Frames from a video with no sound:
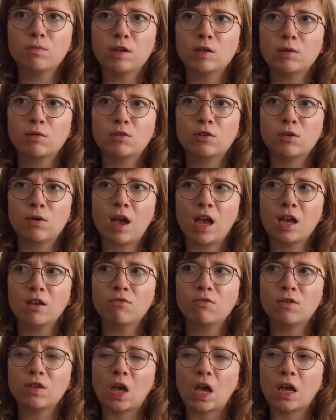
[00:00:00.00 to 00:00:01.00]
just makes me
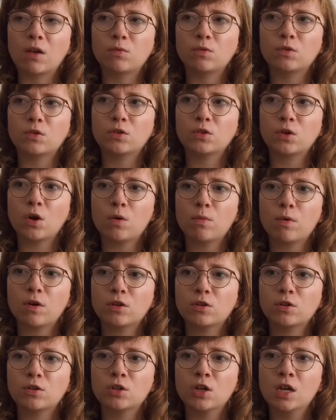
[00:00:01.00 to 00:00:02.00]
so angry that it was
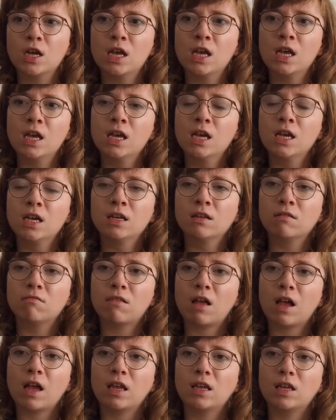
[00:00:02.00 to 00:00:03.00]
so much
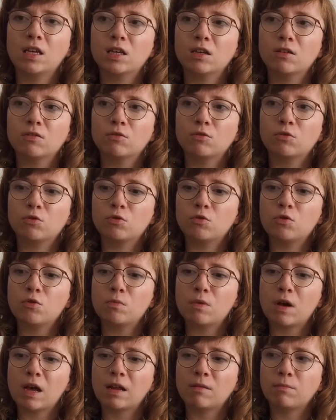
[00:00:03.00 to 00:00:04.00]
like
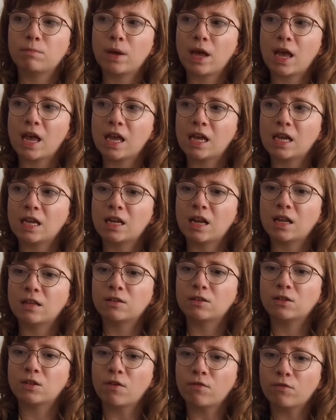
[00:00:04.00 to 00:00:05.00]
trauma and
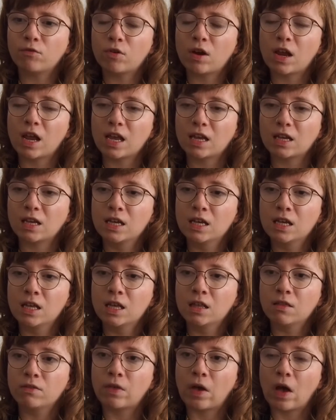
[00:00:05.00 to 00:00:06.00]
pain and
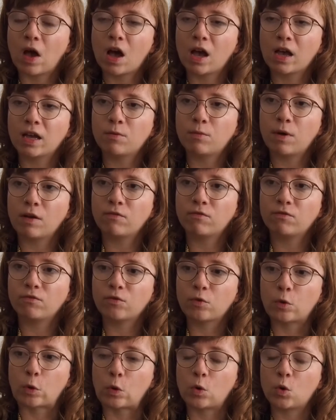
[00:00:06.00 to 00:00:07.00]
suffering that I
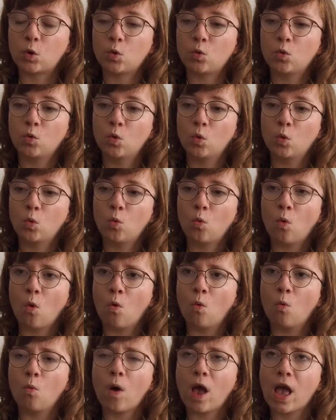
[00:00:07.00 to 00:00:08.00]
went through,
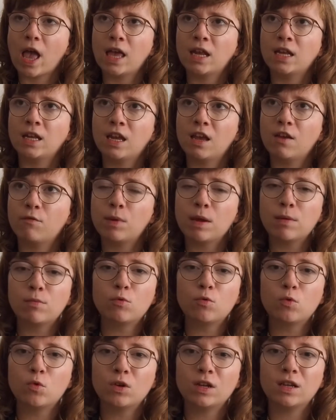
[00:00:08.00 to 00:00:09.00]
when
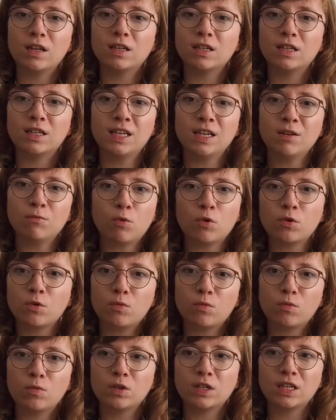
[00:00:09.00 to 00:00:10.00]
if people
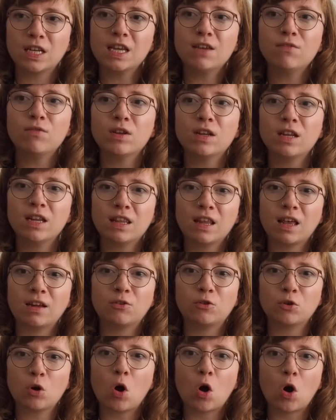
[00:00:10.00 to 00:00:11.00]
did what was
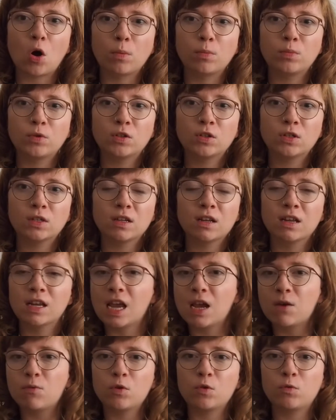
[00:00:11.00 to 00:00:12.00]
even in their
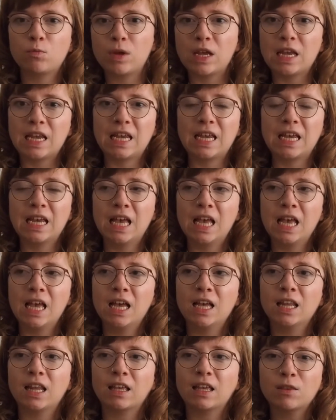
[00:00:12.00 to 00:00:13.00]
jobs, it would
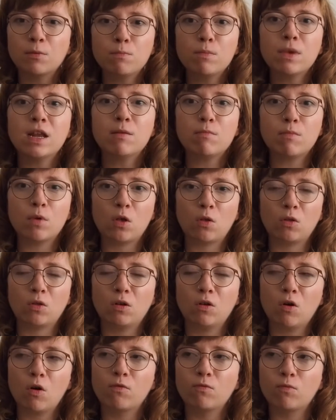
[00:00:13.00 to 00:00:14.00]
be like the
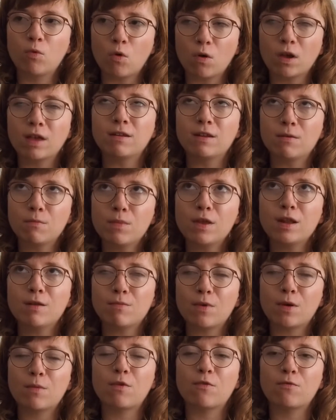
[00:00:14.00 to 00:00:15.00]
minimum of what
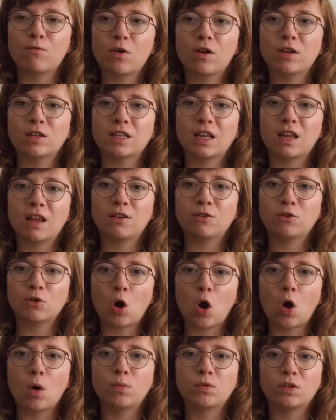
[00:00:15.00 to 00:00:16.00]
is
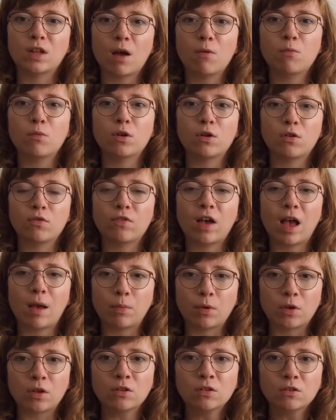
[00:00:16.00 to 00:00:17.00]
in their jobs, that
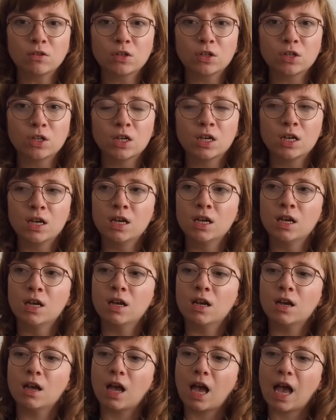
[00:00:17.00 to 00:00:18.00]
wouldn't have happened.
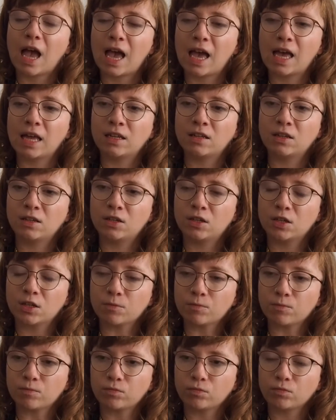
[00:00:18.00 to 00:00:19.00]

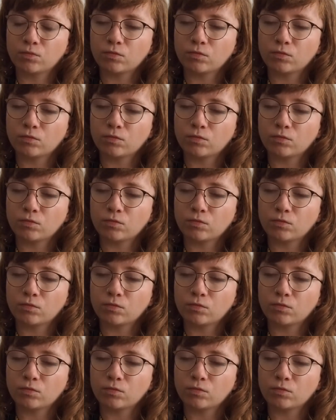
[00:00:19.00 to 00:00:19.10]
And